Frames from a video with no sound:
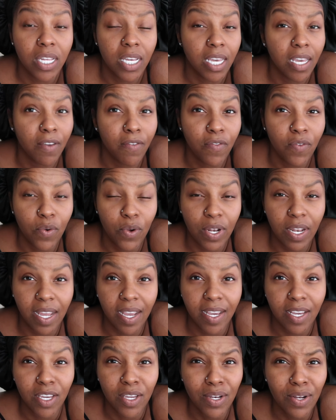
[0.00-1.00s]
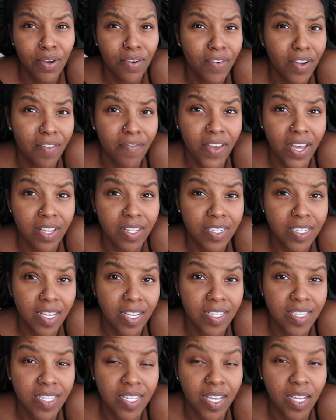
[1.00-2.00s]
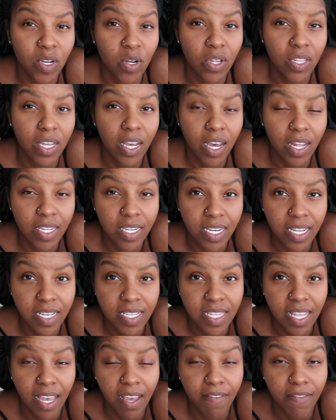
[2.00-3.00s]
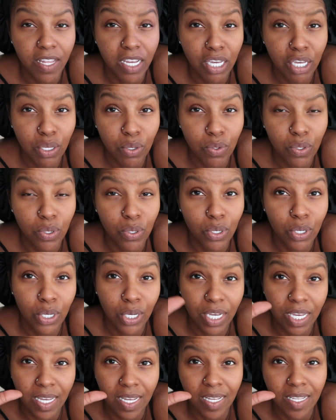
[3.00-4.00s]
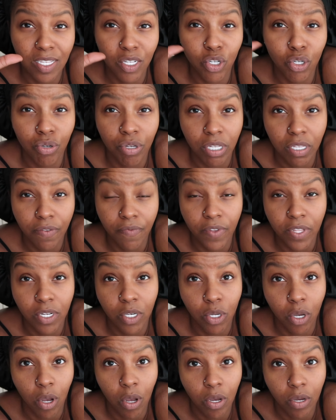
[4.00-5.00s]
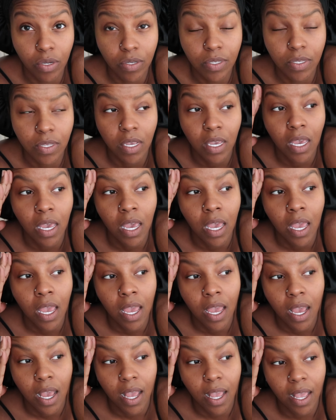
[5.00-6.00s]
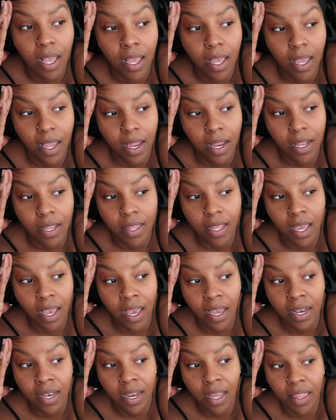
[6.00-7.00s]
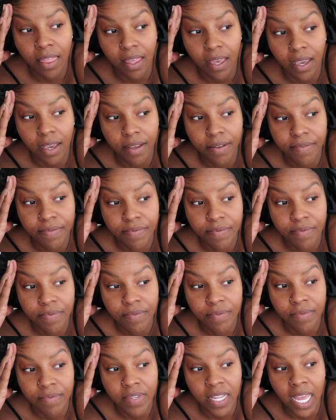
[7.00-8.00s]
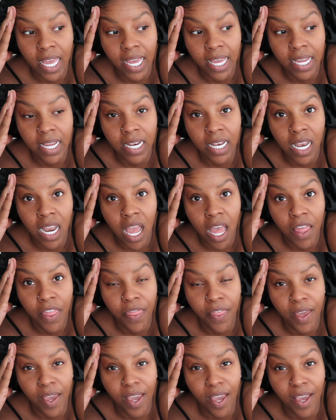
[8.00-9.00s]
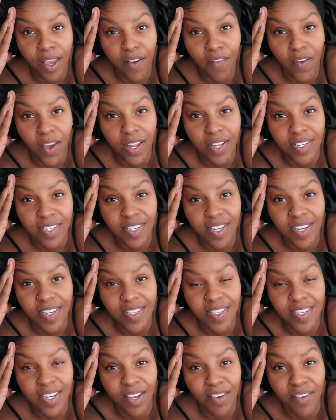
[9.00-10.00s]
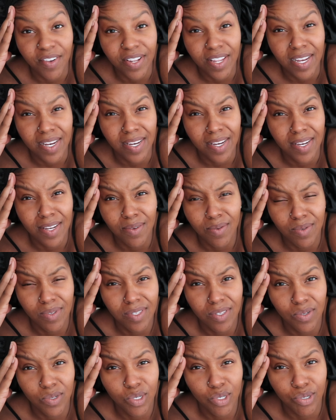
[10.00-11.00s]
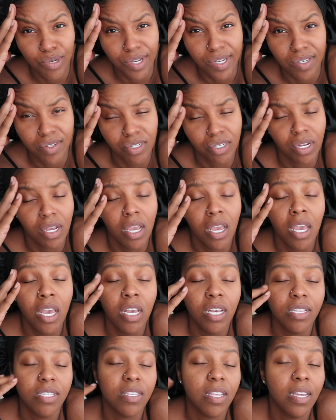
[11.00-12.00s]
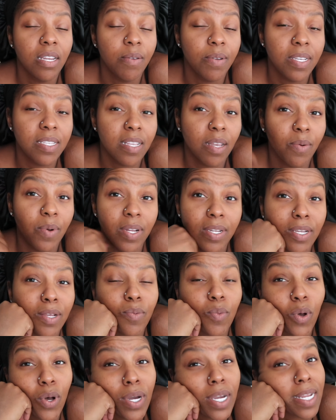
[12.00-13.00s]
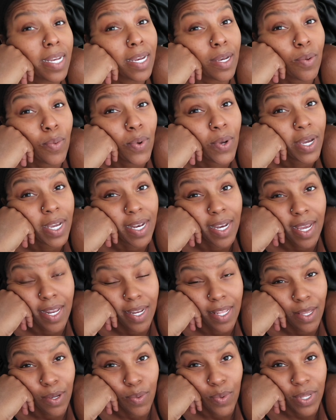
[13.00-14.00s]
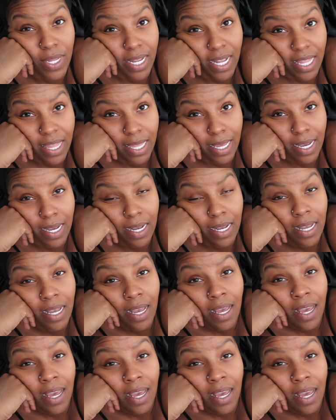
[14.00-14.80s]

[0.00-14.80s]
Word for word: looking for like, you know, around Valentine's Day and all the holidays, they have like cute little cookies and treats for the dogs. And they had nothing, like nothing Valentine's Day related. It was so strange. So anyways, I wound up walking in and walking out of there with nothing.